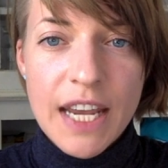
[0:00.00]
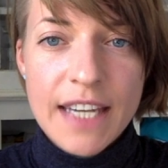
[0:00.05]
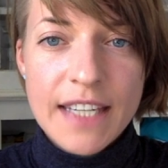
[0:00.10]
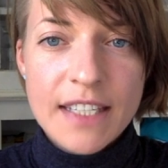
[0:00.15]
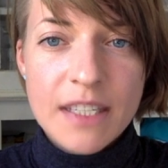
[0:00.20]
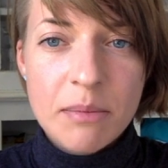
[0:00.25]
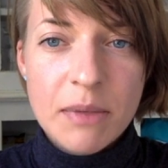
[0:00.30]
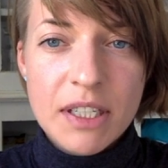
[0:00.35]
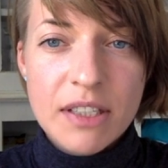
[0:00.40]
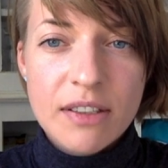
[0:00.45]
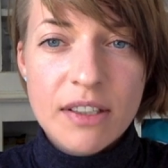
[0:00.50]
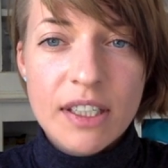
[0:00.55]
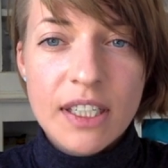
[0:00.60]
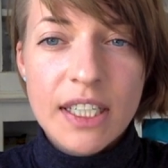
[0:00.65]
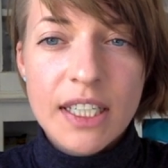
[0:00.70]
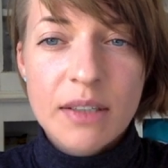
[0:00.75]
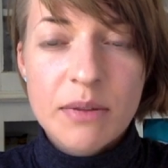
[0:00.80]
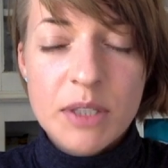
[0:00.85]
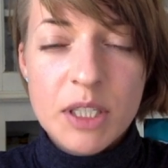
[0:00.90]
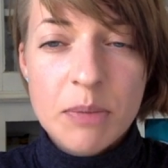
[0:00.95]

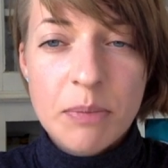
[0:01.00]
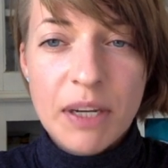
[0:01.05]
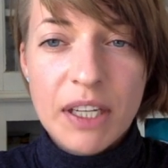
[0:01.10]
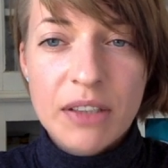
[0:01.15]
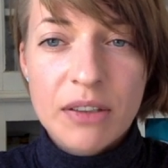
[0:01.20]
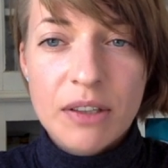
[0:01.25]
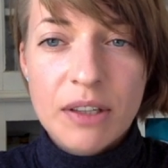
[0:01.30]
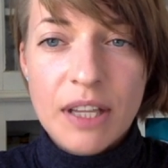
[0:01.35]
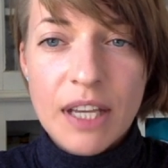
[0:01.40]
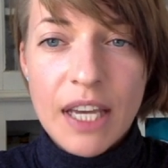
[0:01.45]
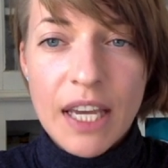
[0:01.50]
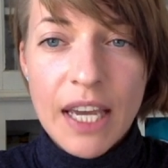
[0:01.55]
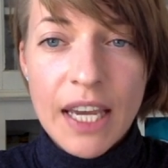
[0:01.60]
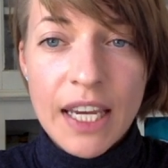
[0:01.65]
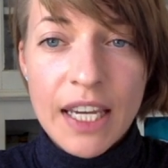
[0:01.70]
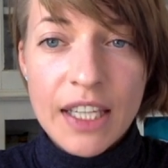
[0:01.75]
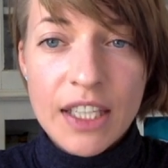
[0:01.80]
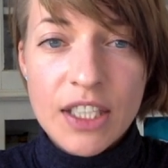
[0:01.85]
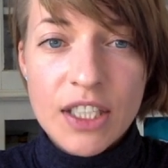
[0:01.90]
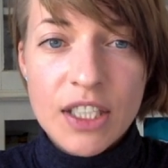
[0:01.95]
asymmetrically in respect to their
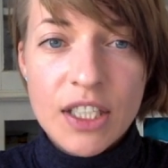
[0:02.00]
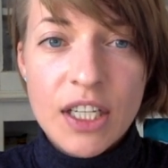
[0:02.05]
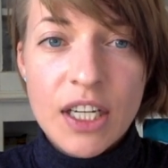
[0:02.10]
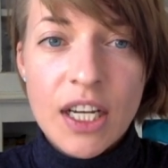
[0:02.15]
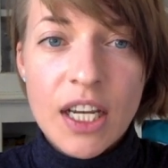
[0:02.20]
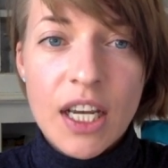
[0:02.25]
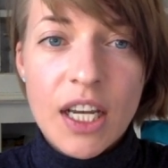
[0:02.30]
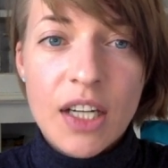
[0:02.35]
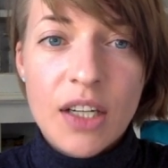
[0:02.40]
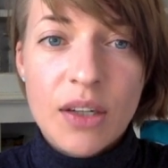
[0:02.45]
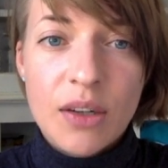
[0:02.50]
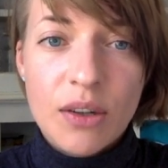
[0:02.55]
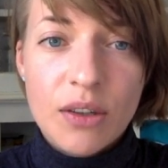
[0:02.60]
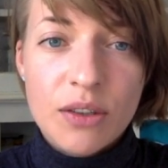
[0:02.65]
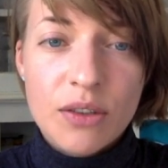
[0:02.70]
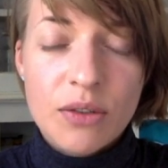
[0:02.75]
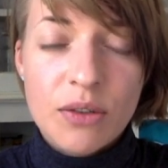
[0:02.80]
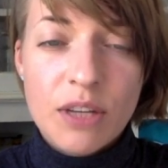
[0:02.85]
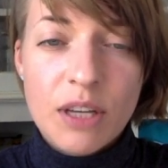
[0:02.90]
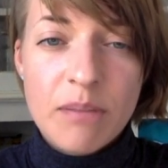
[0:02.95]
age and
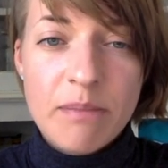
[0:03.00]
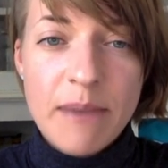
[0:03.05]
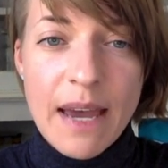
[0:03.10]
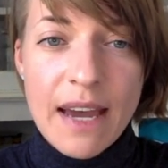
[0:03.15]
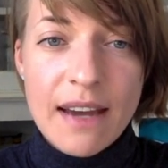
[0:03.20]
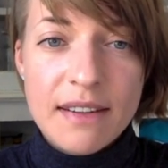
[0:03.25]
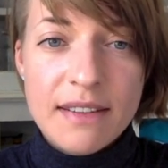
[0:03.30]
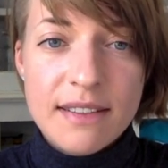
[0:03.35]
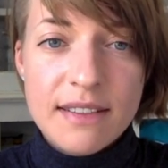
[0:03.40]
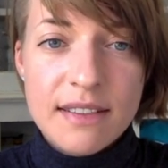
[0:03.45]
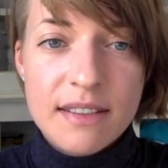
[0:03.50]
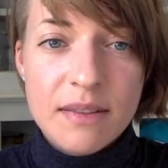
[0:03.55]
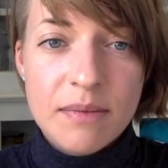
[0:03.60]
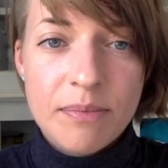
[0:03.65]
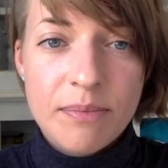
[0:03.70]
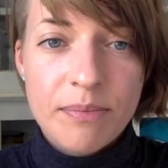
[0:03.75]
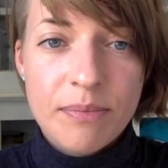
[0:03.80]
not to their mass.